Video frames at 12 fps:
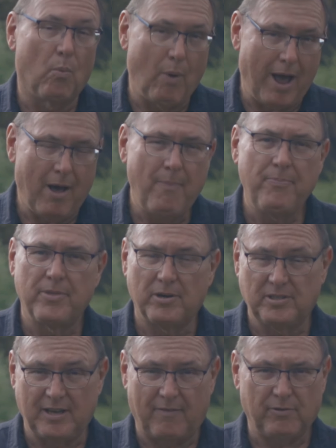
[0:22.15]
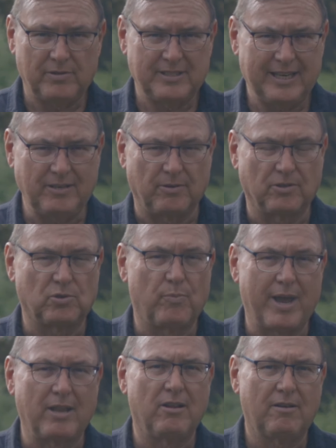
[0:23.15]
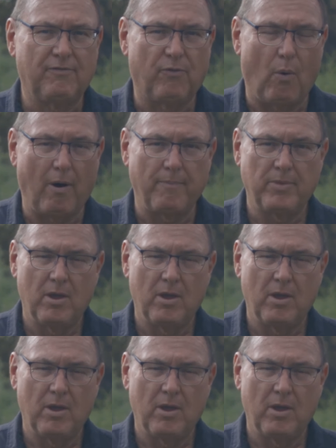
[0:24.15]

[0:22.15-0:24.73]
Well, there's several signals we can look for.